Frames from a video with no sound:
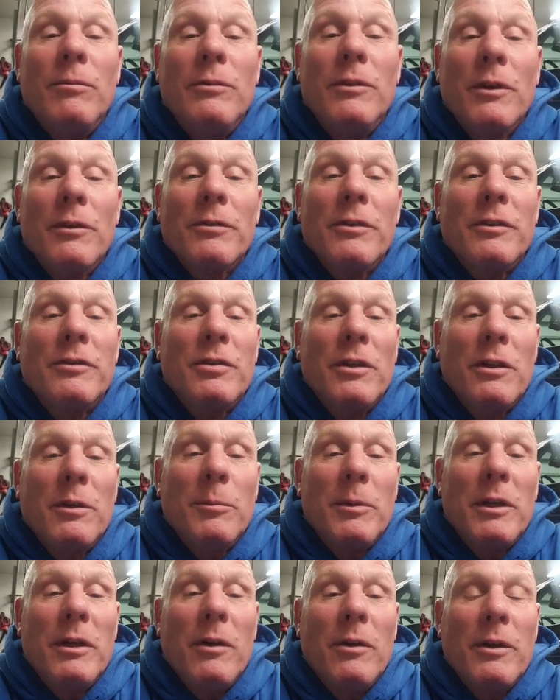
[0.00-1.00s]
there was a
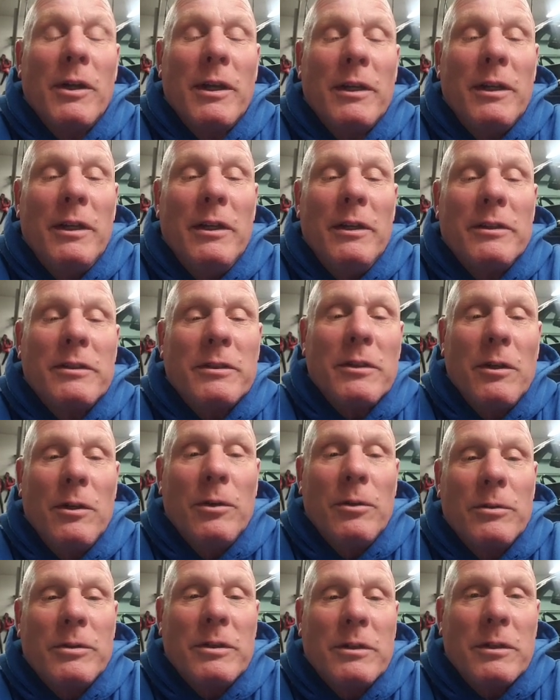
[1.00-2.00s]
gentleman out on the East
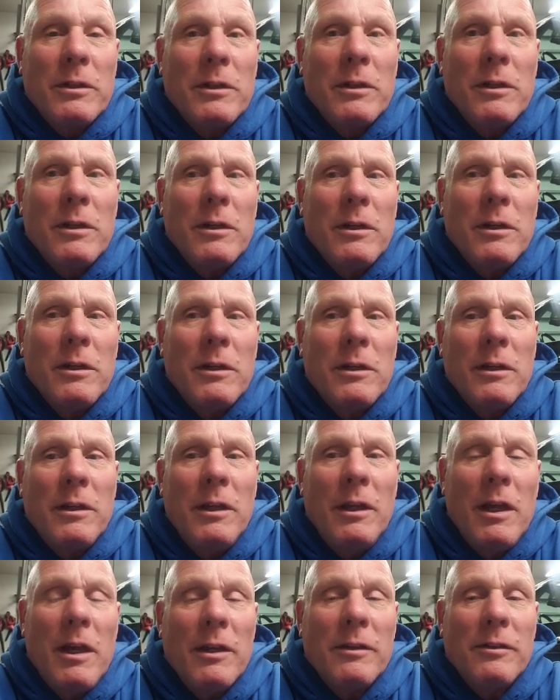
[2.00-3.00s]
Coast.
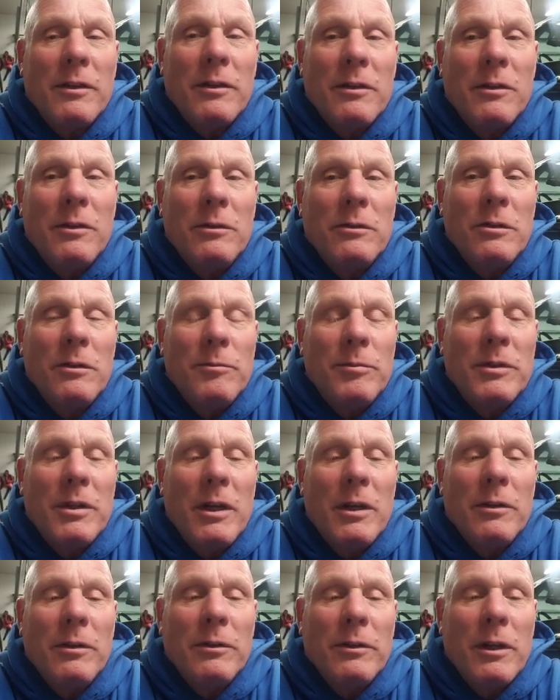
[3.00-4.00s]
He has a YouTube
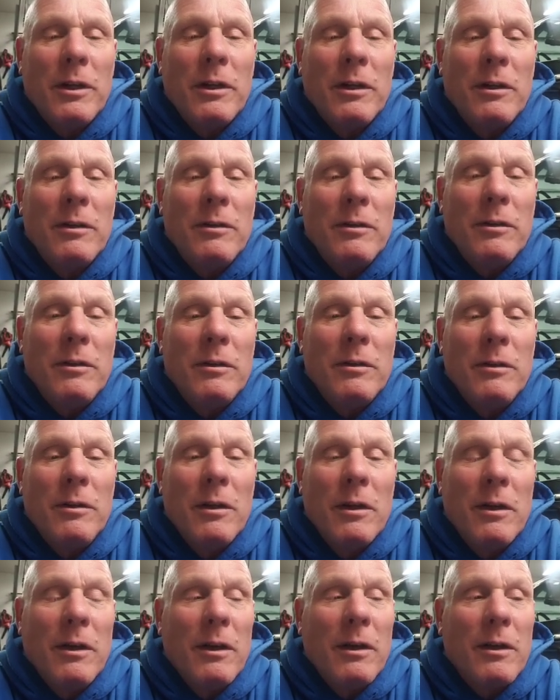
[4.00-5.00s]
channel, and
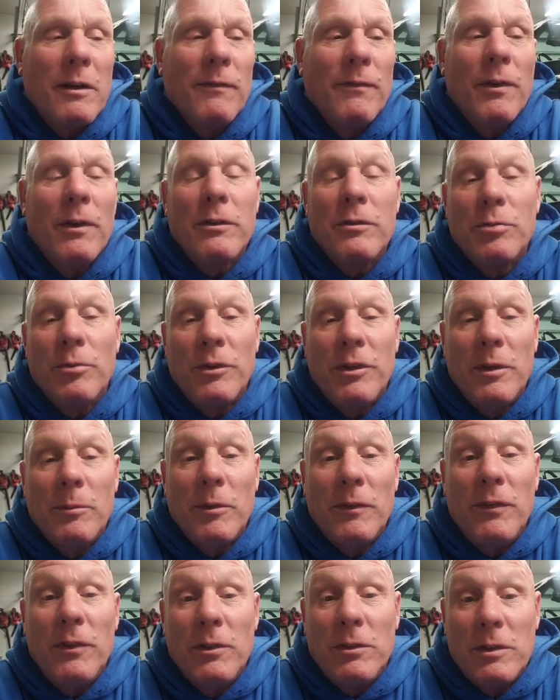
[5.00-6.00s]
I conversed with
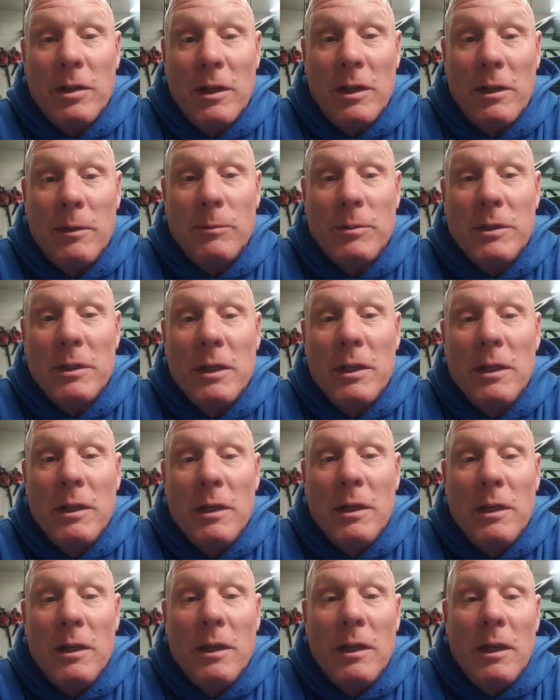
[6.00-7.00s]
him a few times.
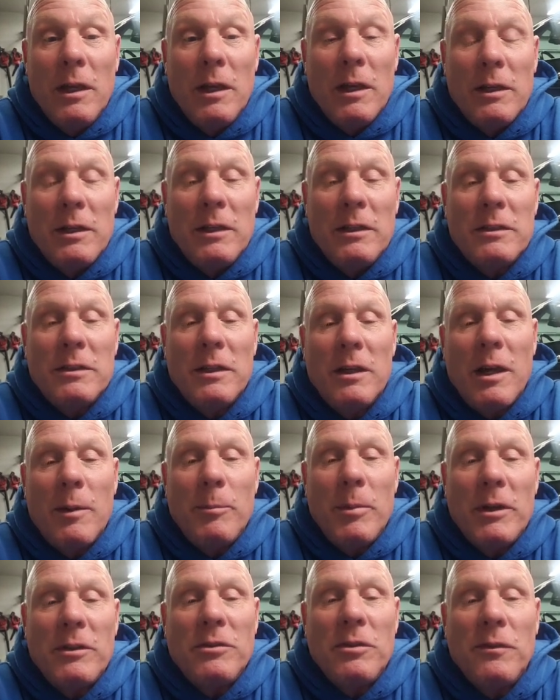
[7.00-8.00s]
And he said, "I
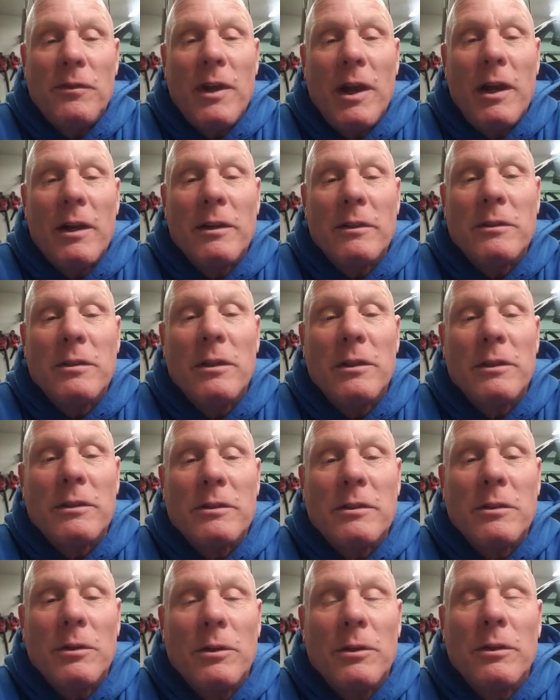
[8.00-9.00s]
bet you've got a ton of
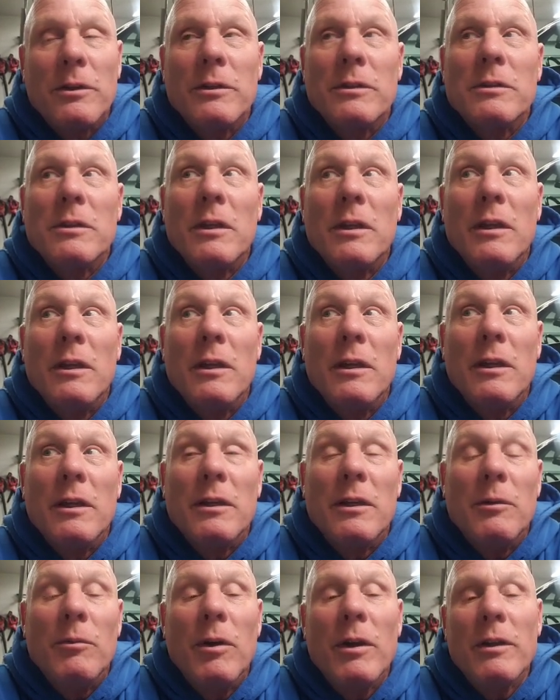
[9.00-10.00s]
stories."
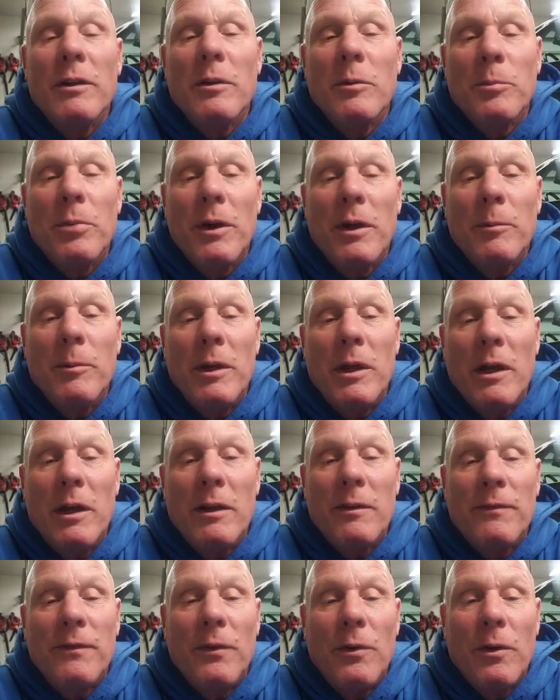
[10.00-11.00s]
And he wanted to bring me
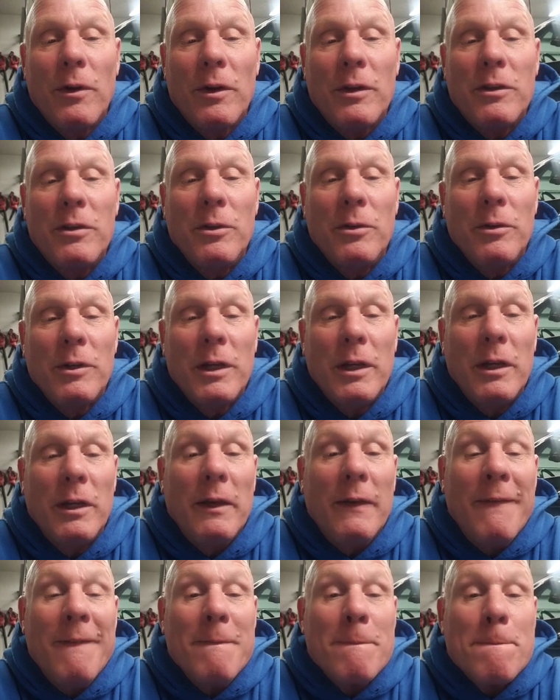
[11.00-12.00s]
on for a
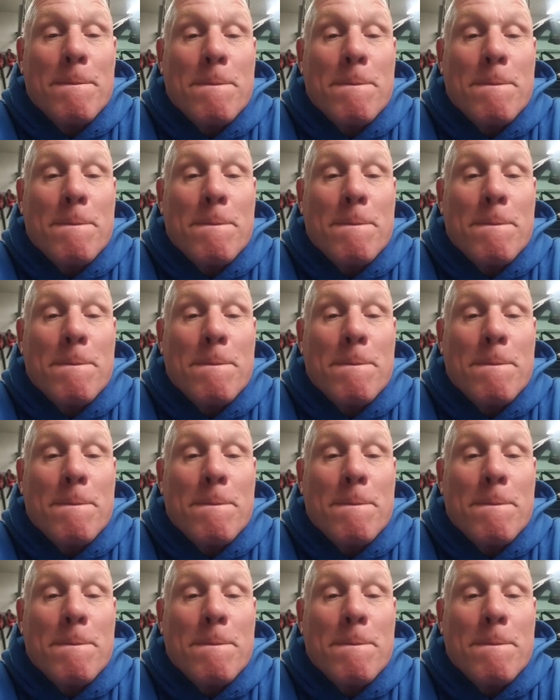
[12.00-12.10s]
Q&A